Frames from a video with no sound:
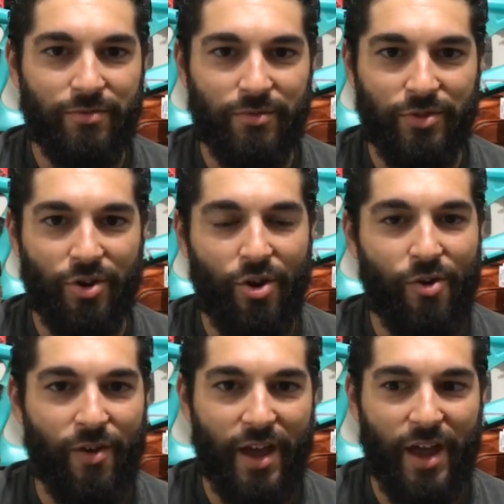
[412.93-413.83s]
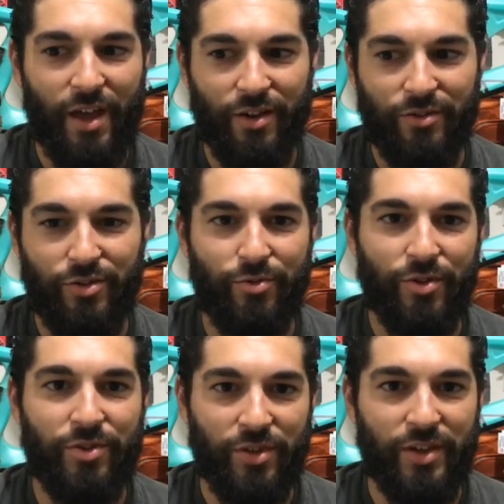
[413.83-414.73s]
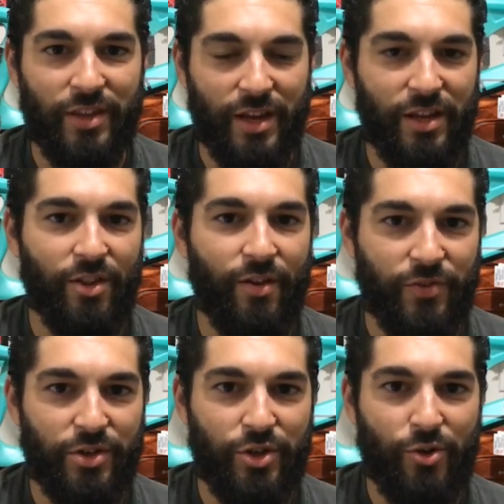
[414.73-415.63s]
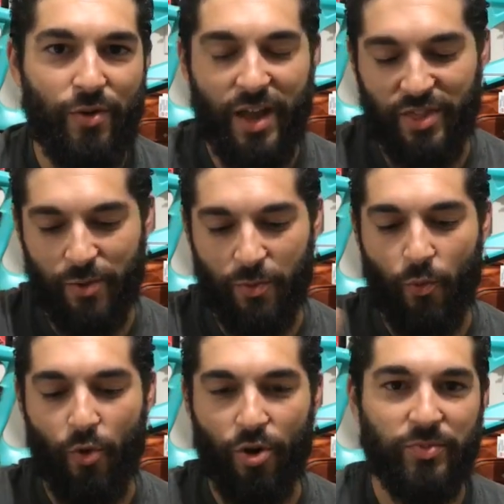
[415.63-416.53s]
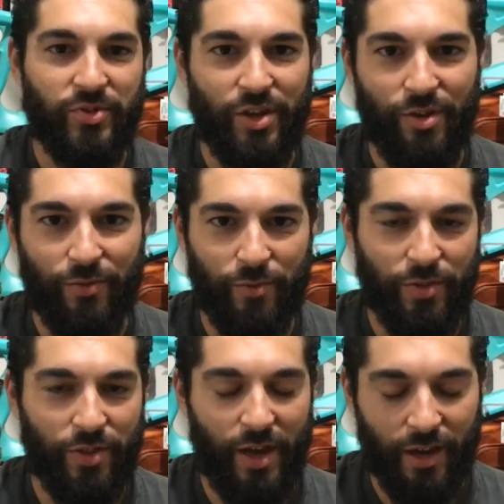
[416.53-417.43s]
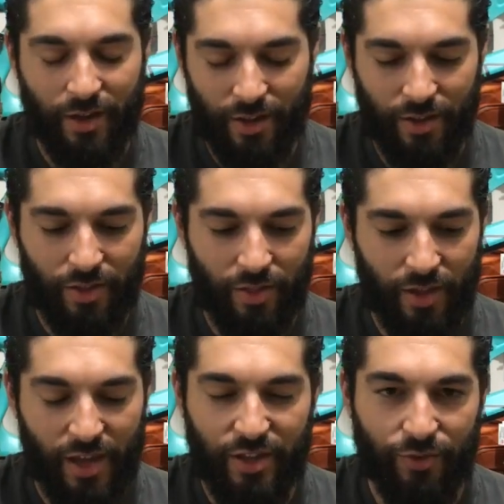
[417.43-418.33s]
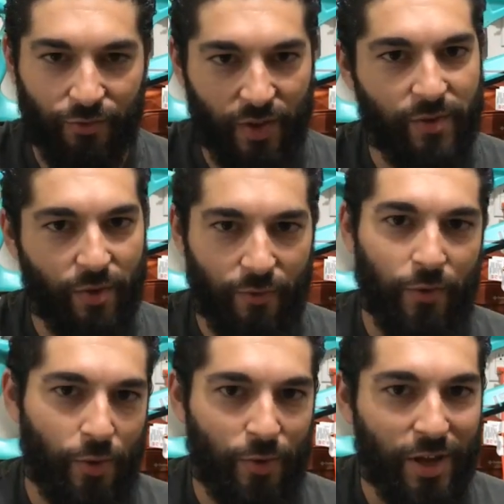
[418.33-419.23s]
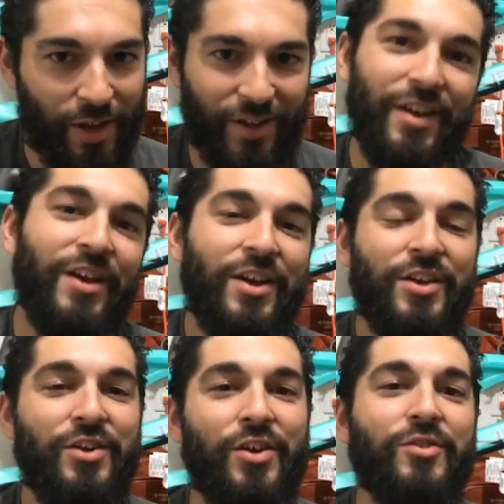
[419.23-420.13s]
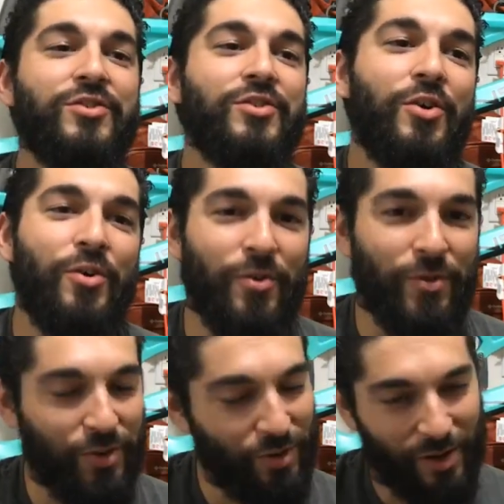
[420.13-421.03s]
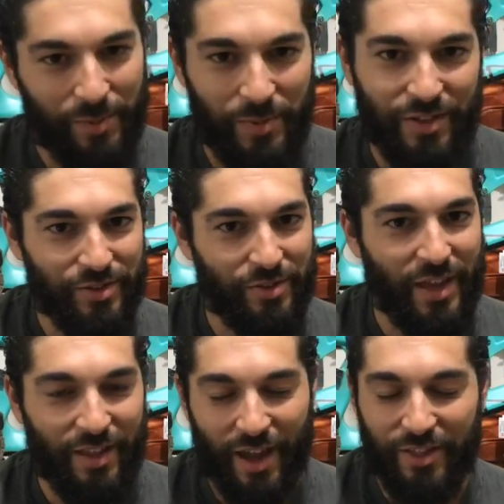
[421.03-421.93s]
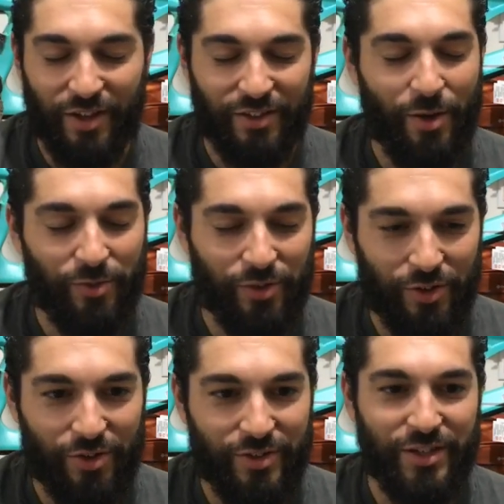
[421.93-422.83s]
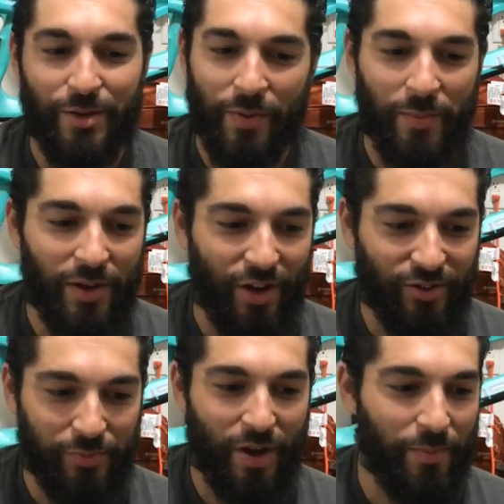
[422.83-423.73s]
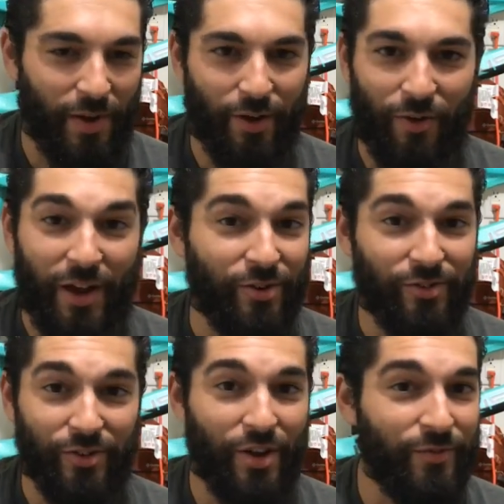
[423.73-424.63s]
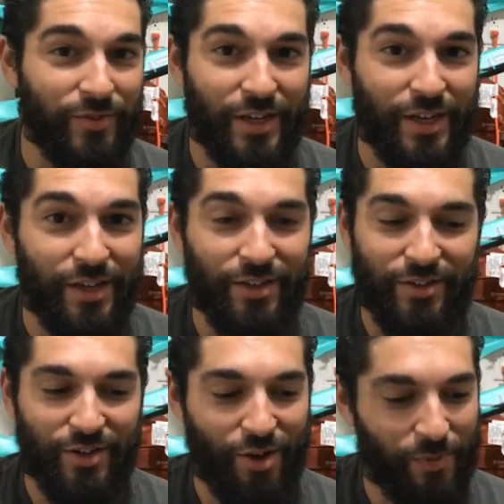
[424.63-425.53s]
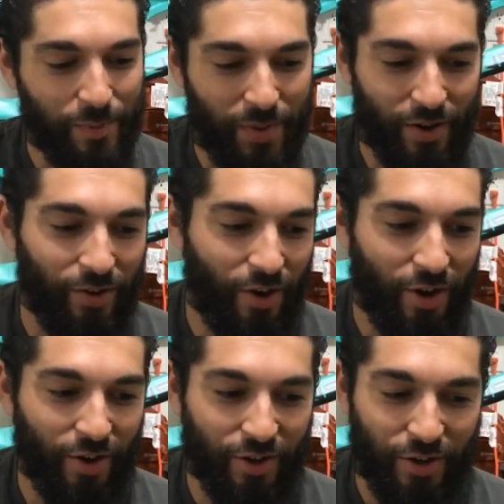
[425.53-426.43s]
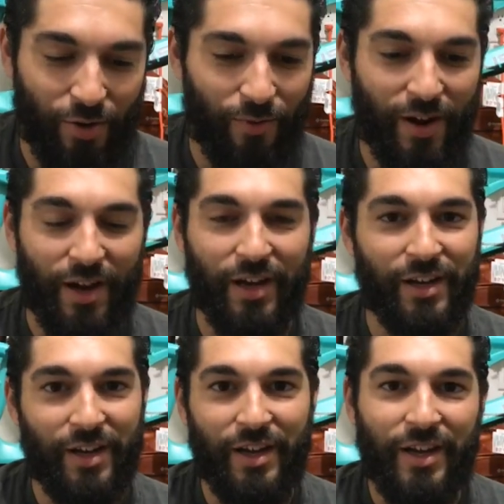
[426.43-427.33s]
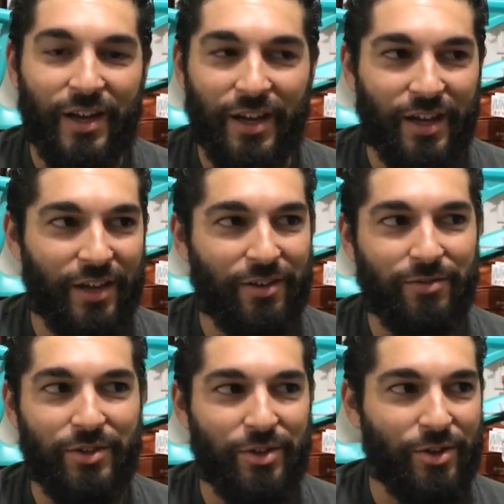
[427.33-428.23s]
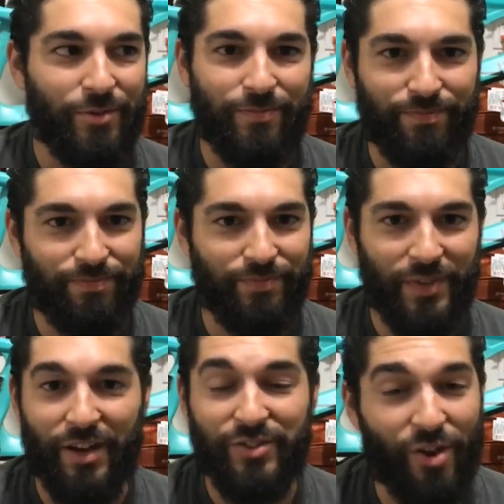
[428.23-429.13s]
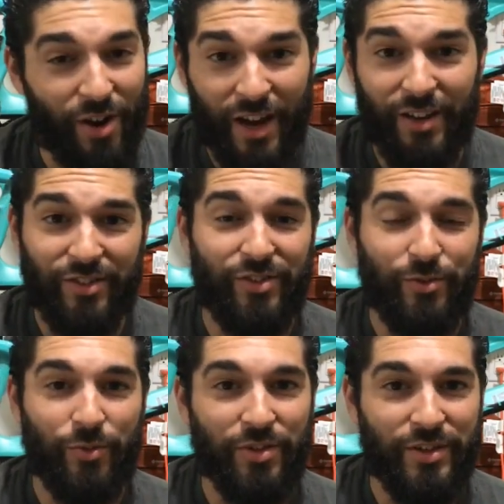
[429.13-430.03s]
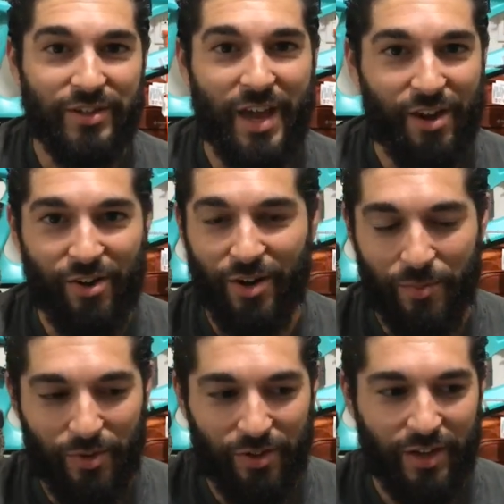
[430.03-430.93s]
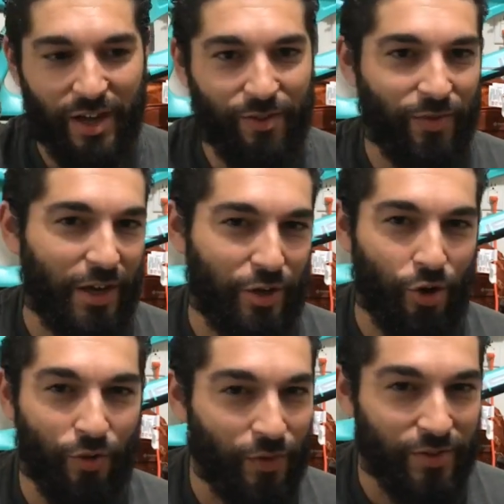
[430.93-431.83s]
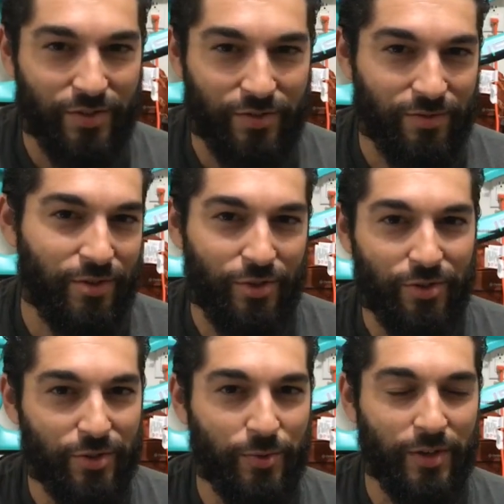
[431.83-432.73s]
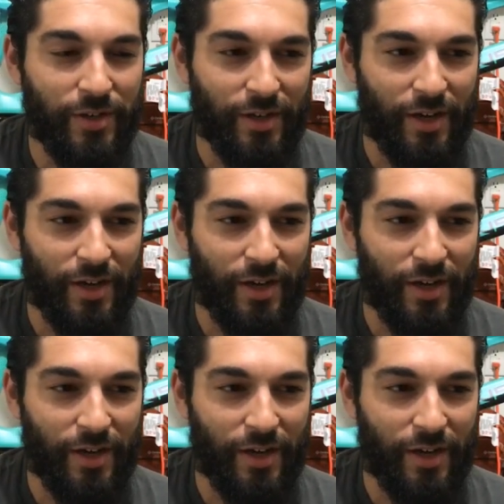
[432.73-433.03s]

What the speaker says: go and do the thing that he loved to do and then reward himself with, like, his favorite food. You know, so, you know what I mean? that, I thought that was a good tip. I mean, us mountain bike riders love to eat, you know, we pedal hard and go ride, and, you know, yeah, sorry guys, this is really scattered. I'm really kind of like nervous to do this one.